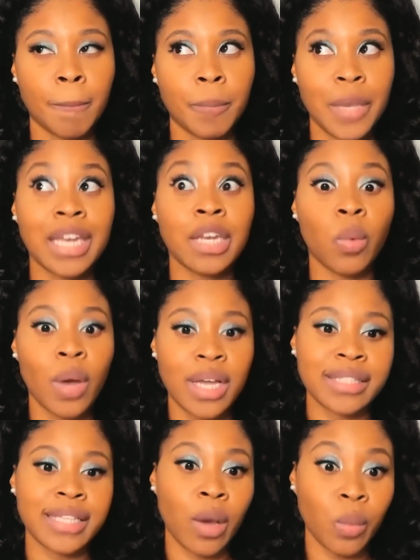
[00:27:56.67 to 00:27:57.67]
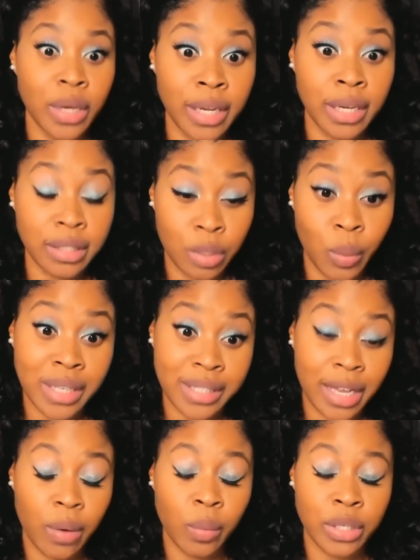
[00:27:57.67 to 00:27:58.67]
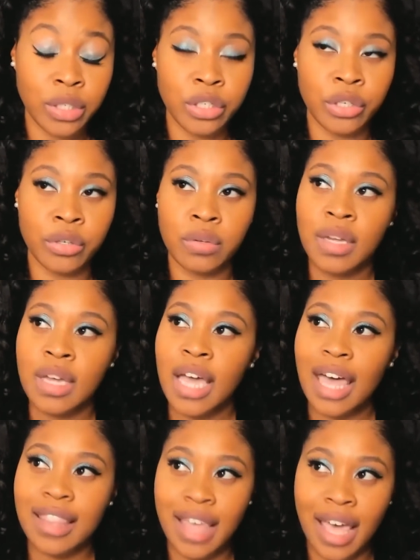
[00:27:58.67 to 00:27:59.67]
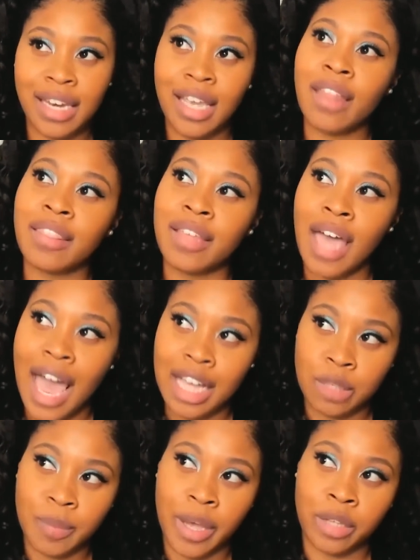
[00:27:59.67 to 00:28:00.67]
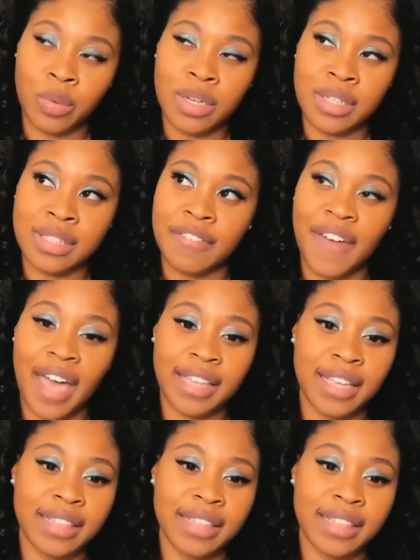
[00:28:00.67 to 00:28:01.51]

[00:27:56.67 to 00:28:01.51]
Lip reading: in the ways that we do. And then the other aspect was the fact that